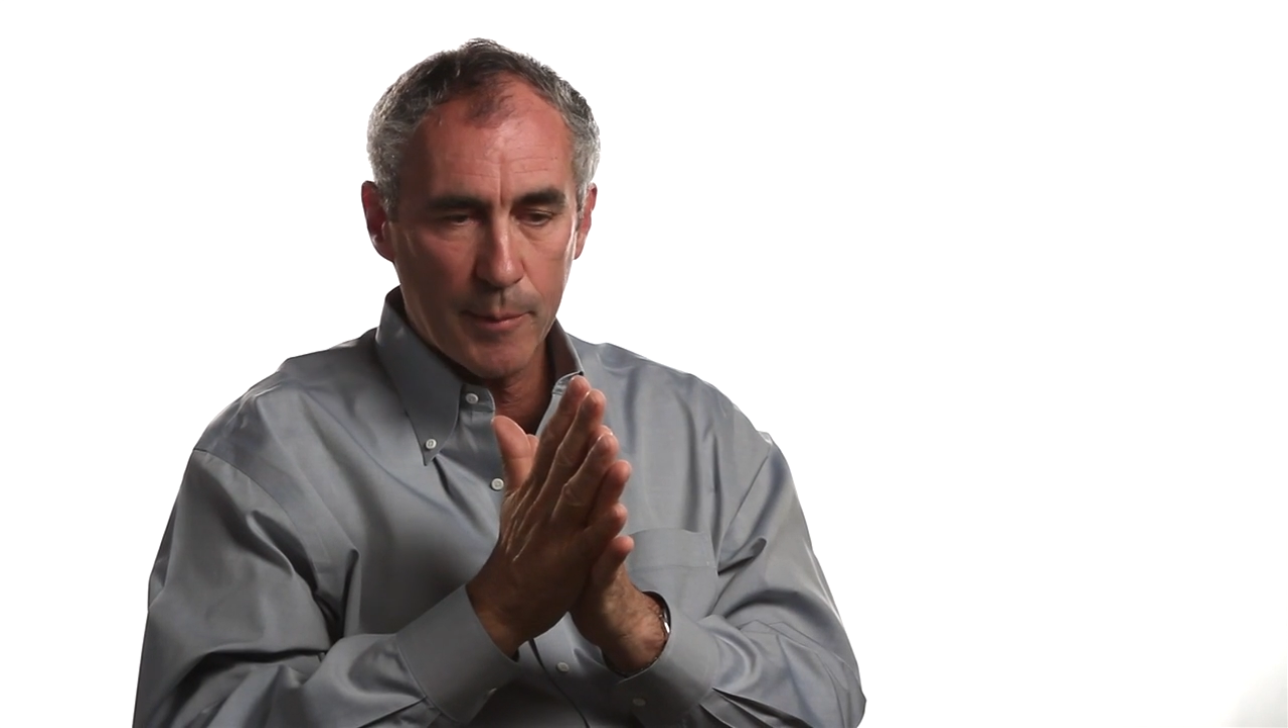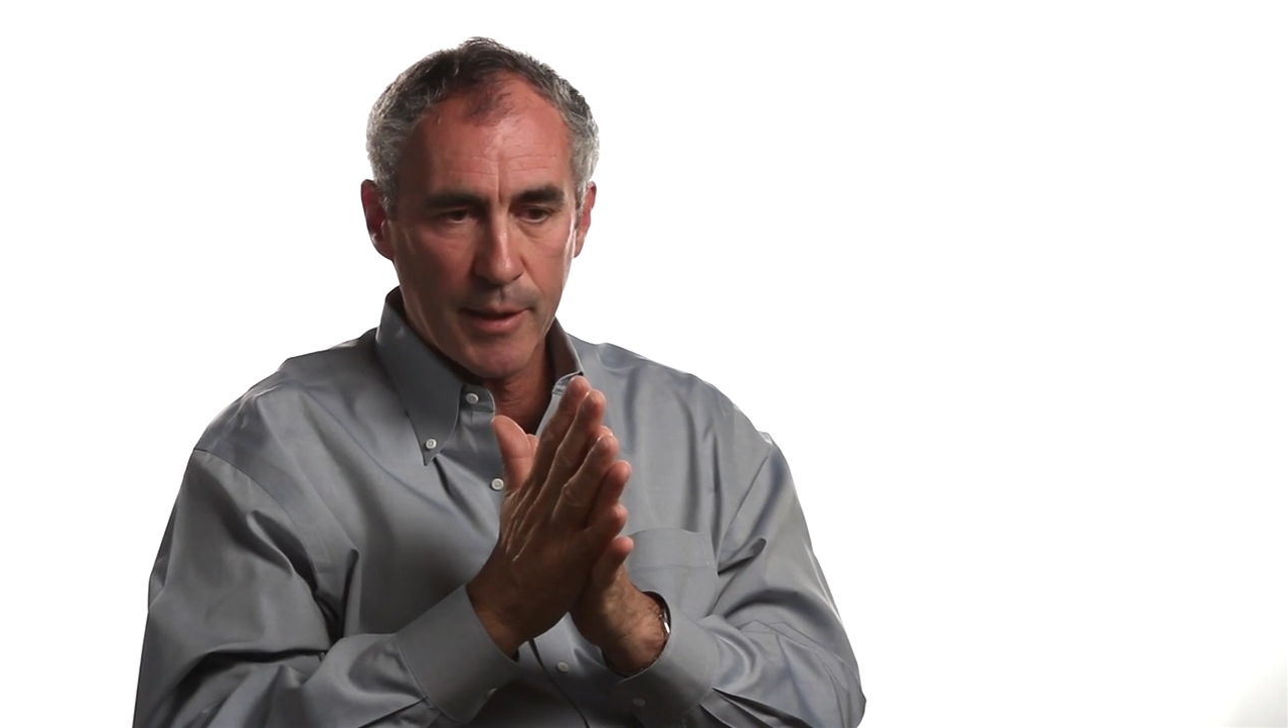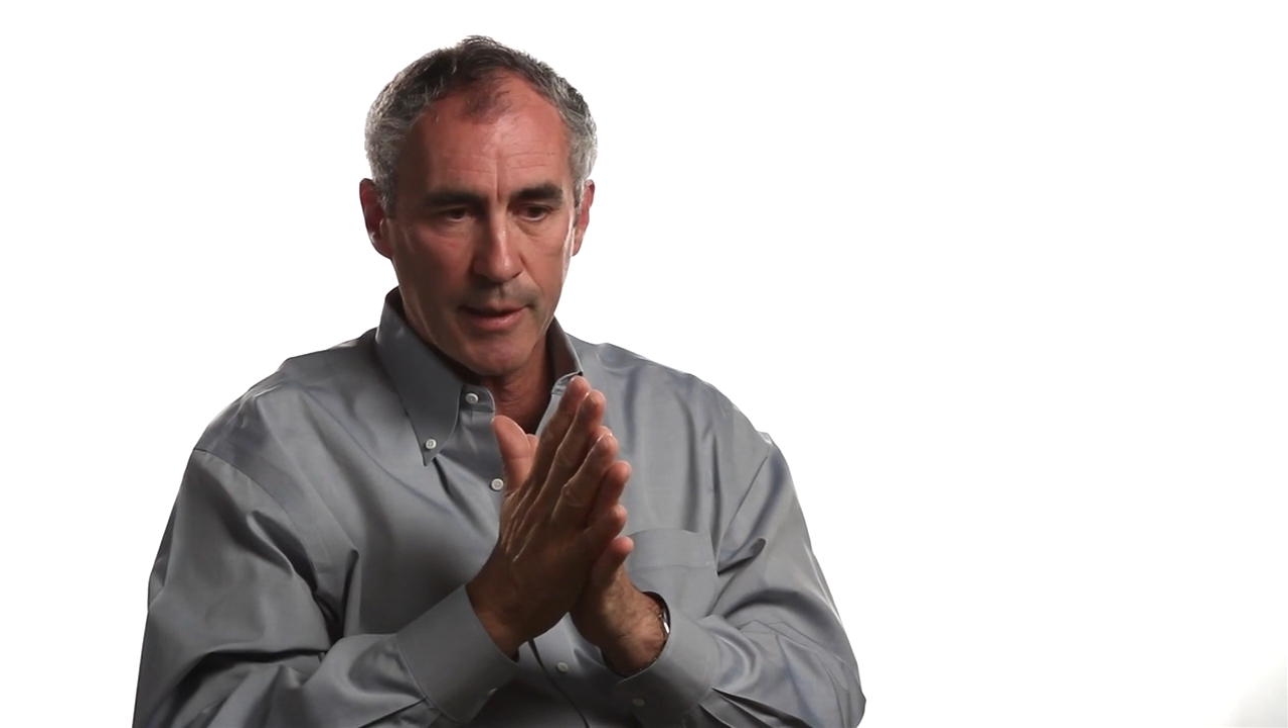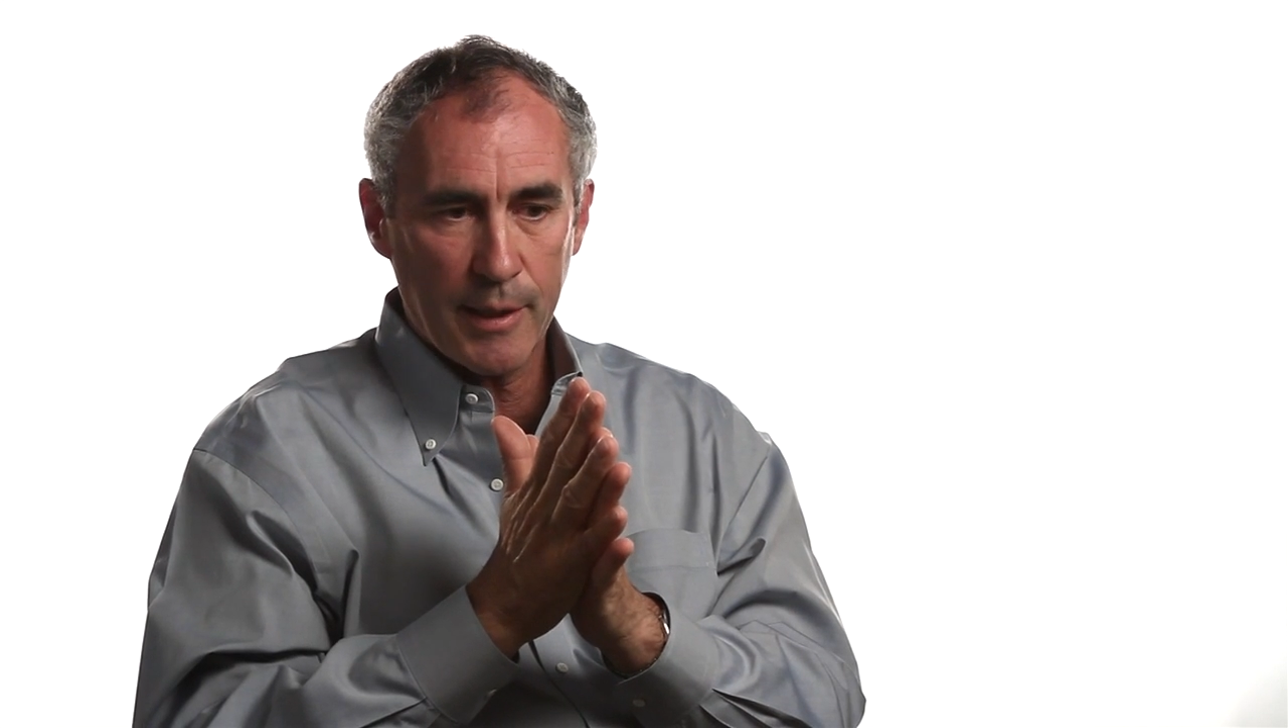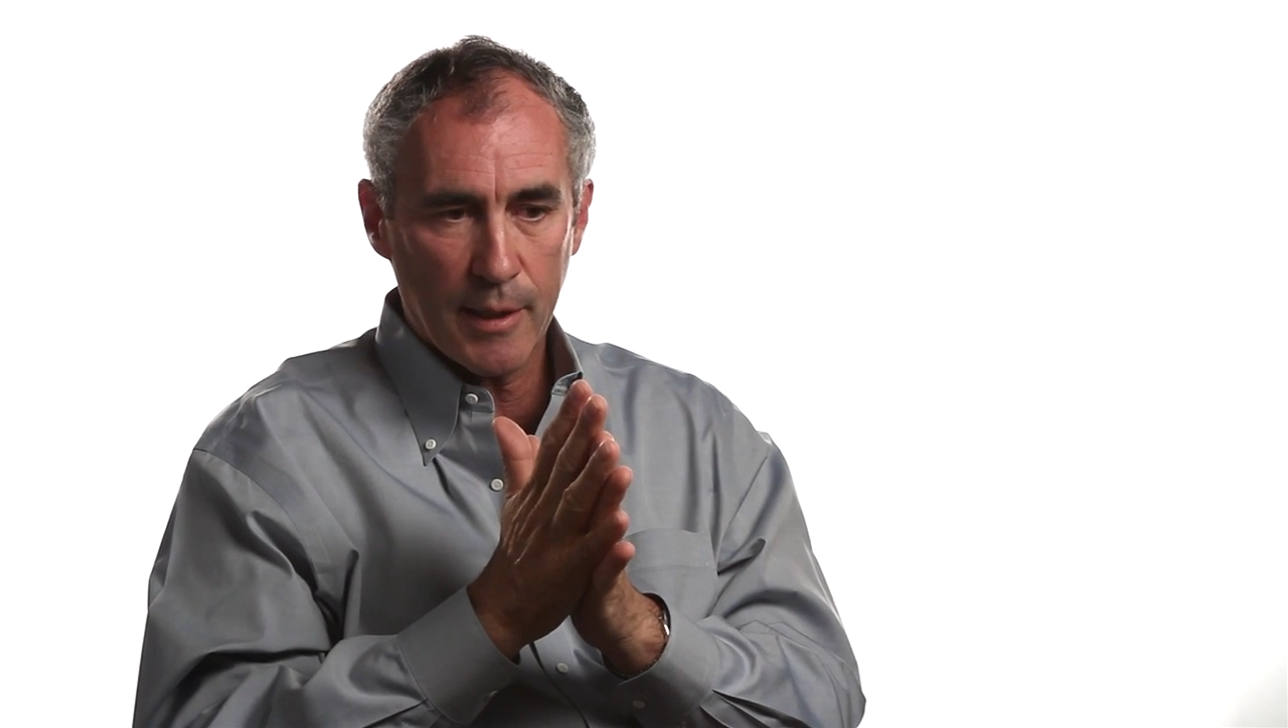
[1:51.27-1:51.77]

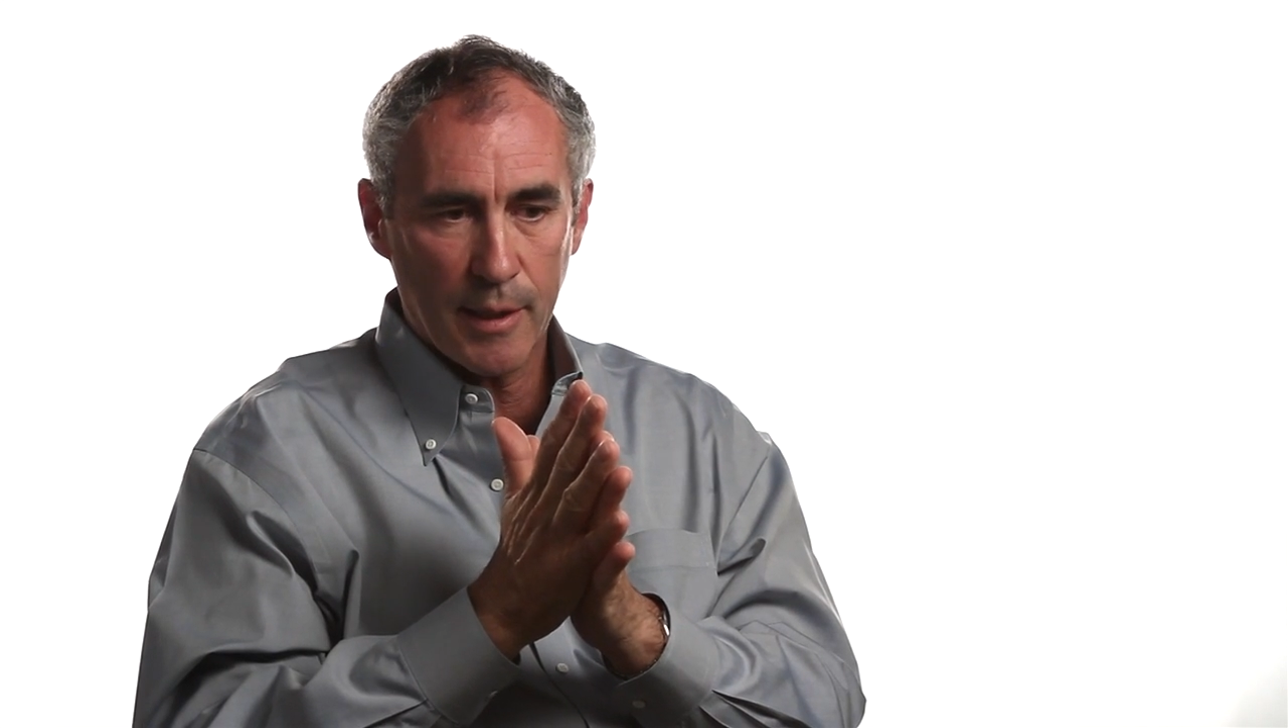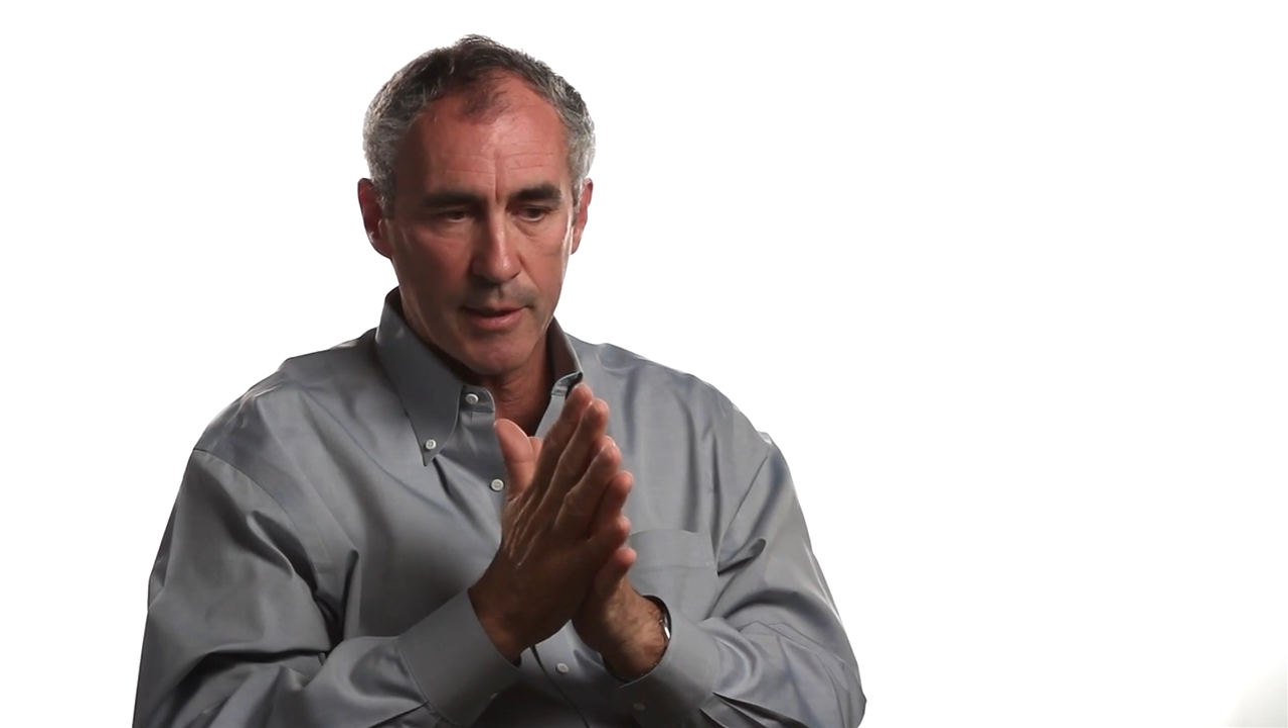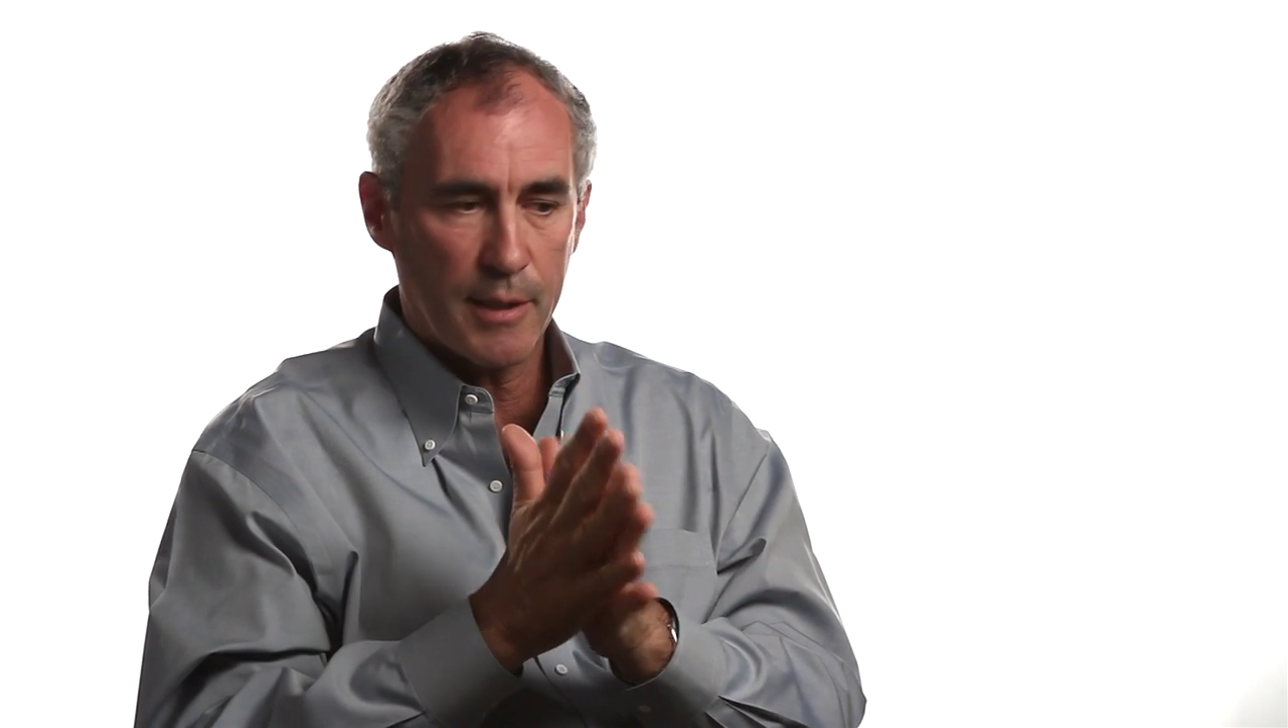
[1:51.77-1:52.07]
technique does,